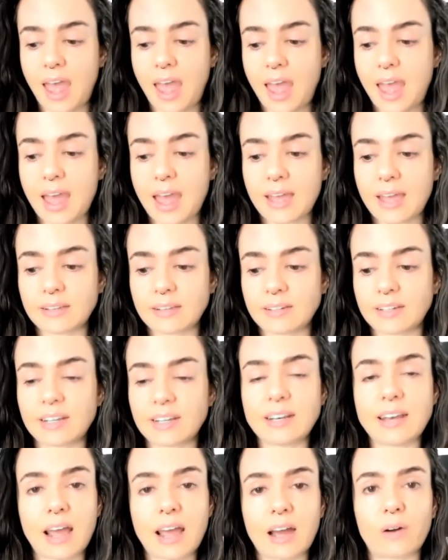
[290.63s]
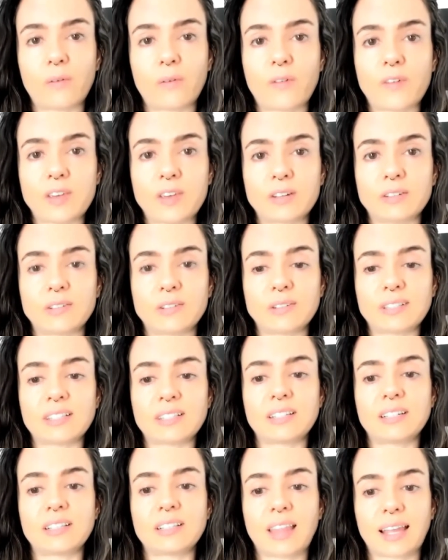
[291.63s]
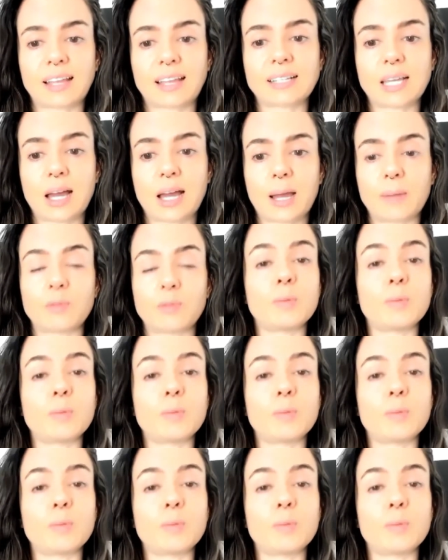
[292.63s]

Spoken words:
And now feels like a time